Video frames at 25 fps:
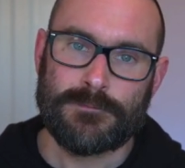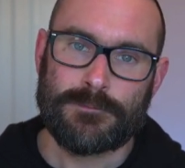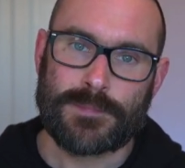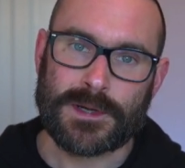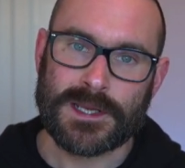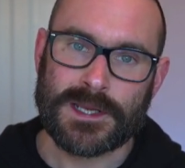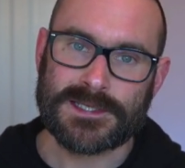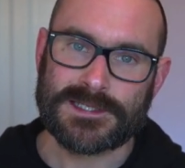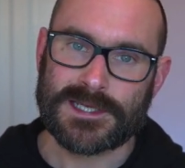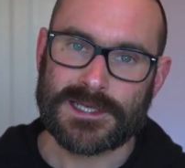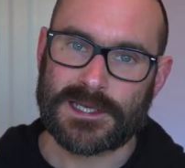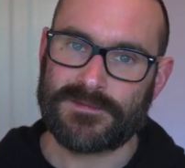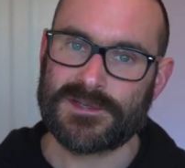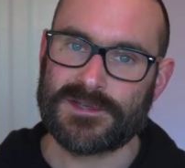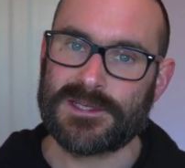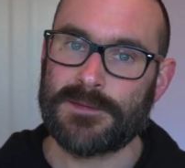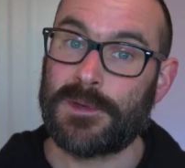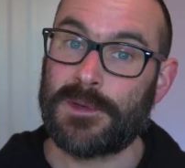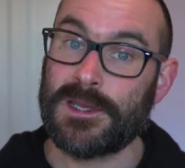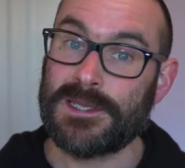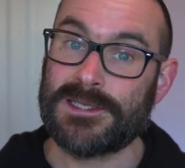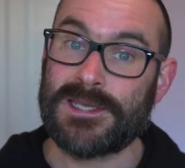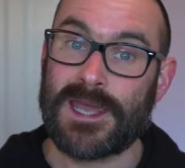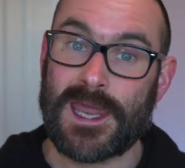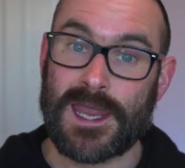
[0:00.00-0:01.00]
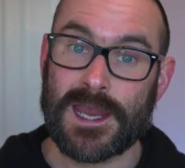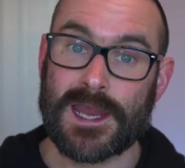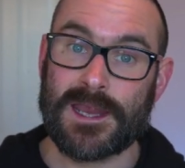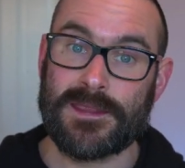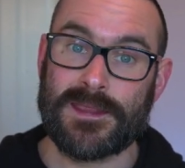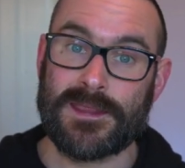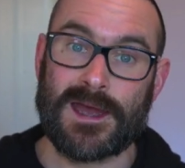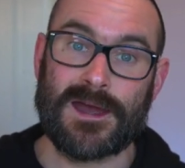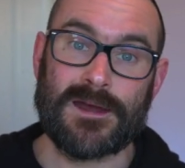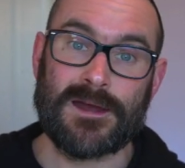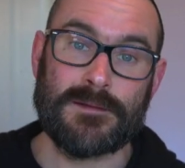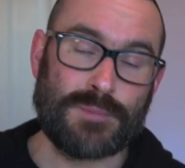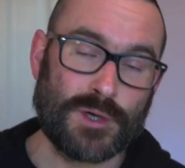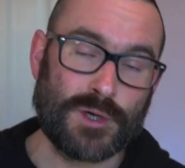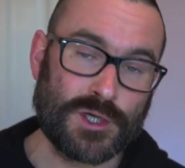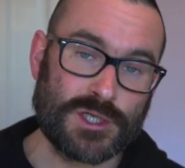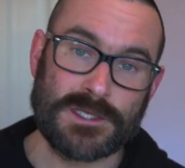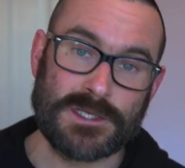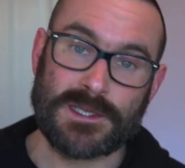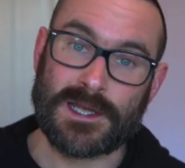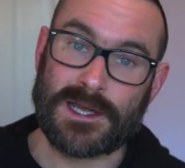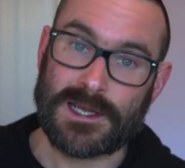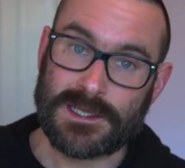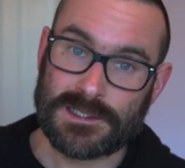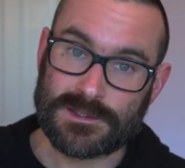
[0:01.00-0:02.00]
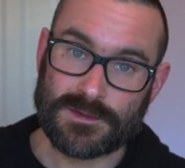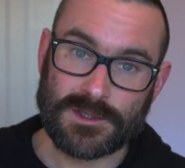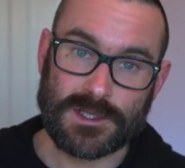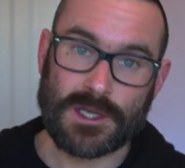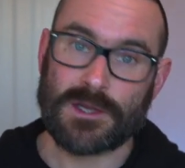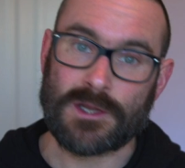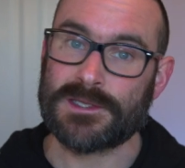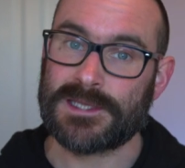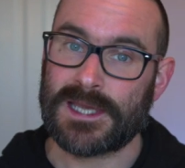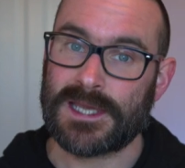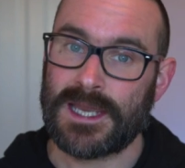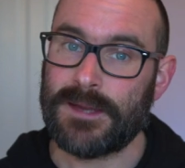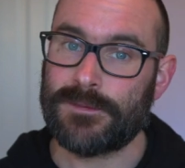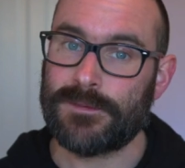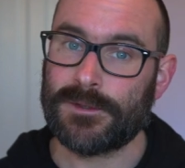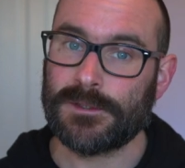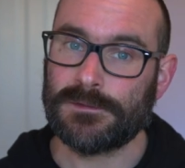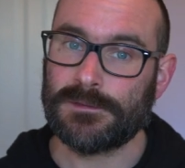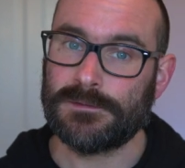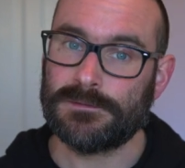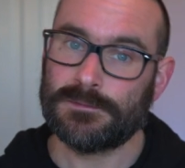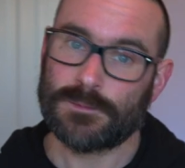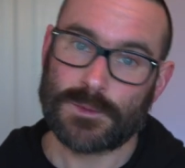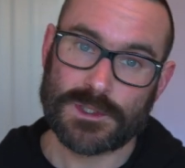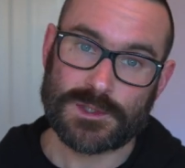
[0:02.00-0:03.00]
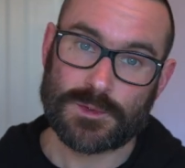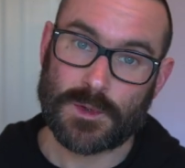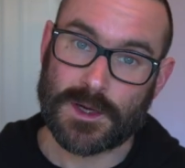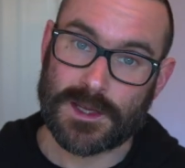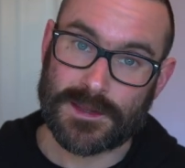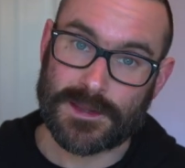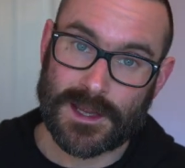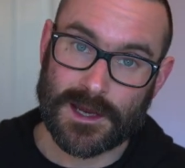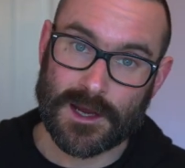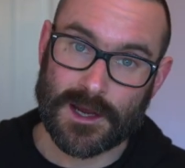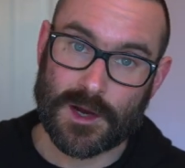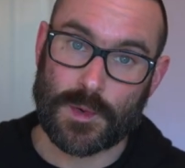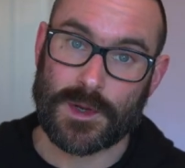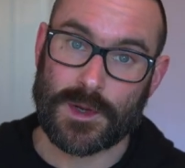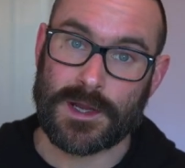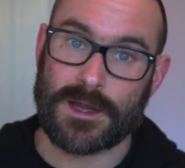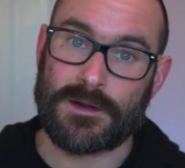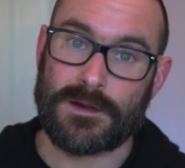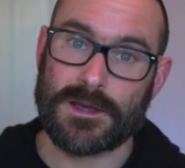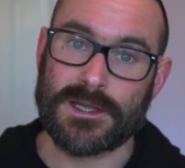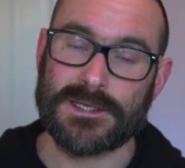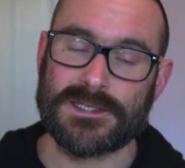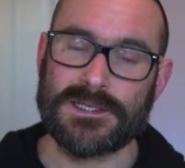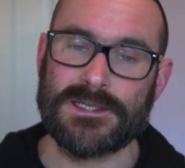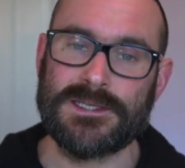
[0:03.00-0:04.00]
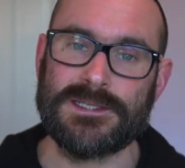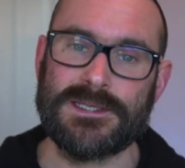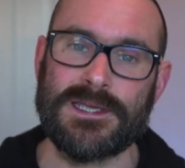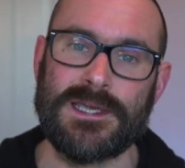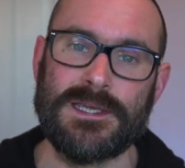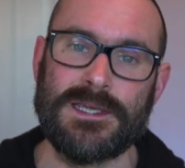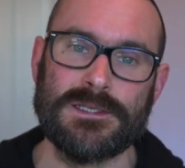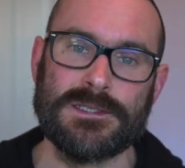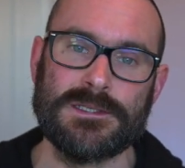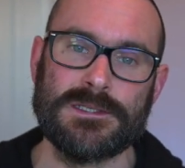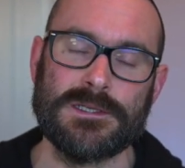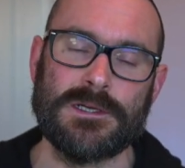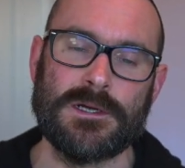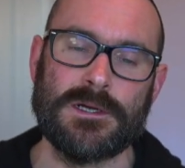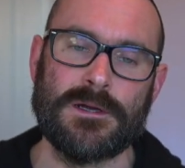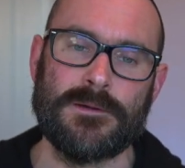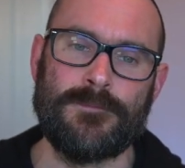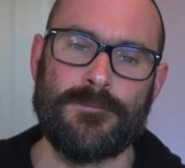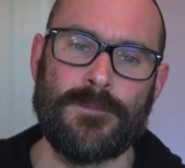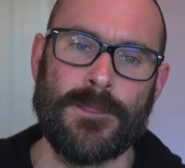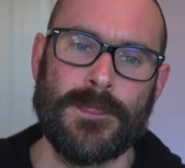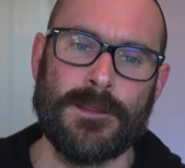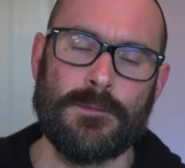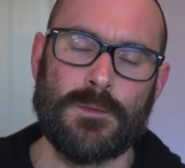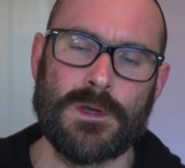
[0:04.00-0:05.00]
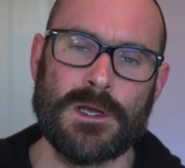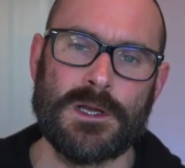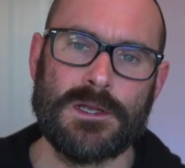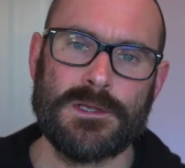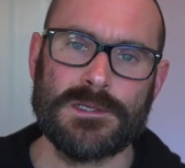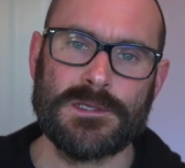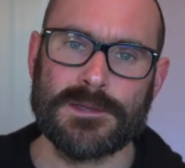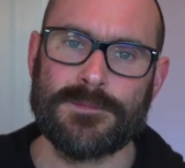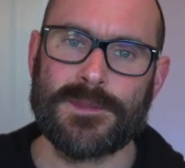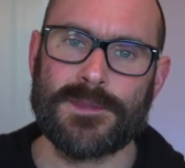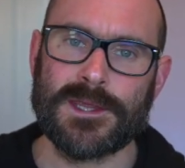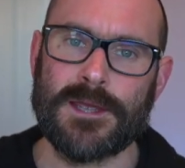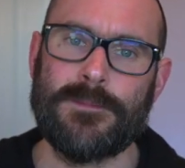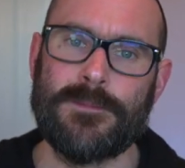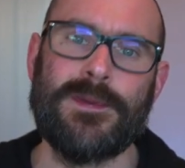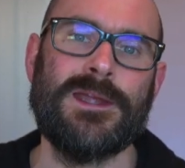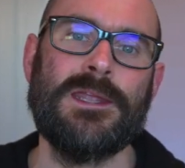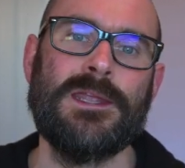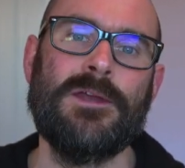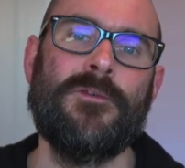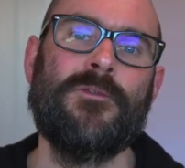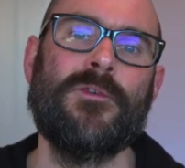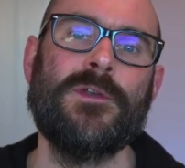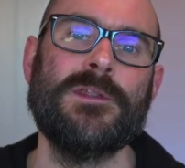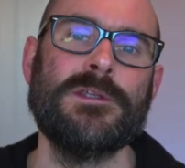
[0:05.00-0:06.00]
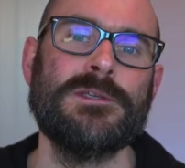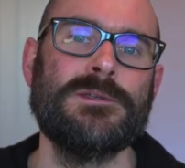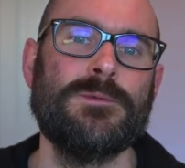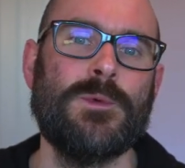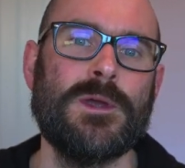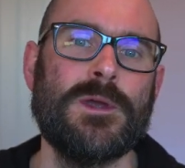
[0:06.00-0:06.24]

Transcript: But instead of simply taking that and pushing that into a new table, which we can then query as a state store, we're going to do something a bit different.